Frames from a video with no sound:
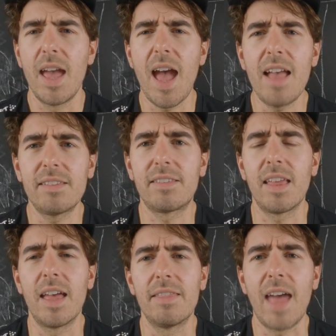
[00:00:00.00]
It
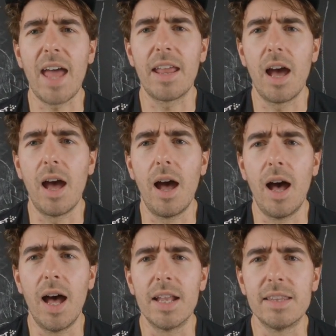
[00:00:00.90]
has that
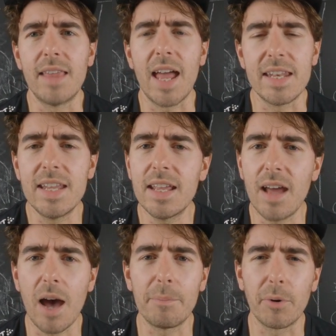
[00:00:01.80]
that knit
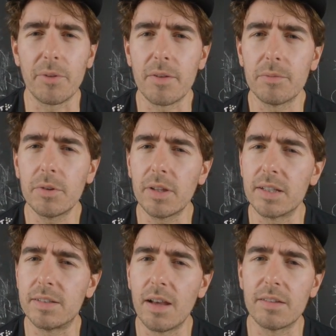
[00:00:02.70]
upper that
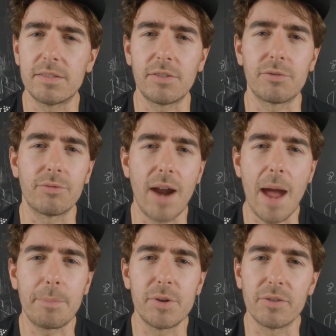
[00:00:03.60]
really does just
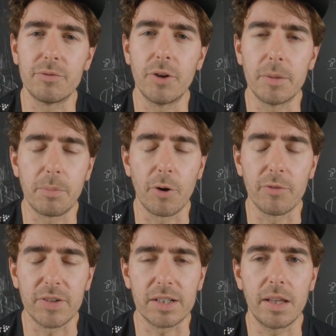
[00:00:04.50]
wrap your foot
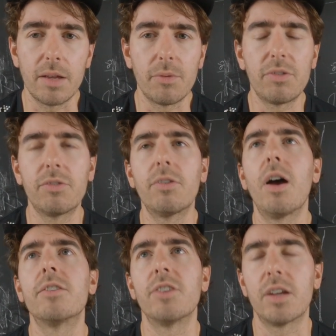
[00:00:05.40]
perfectly. It was
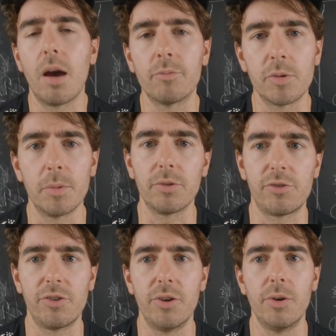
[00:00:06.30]
such a comfortable
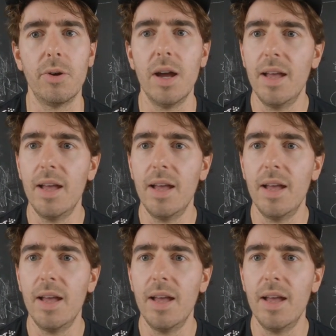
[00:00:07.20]
shoe.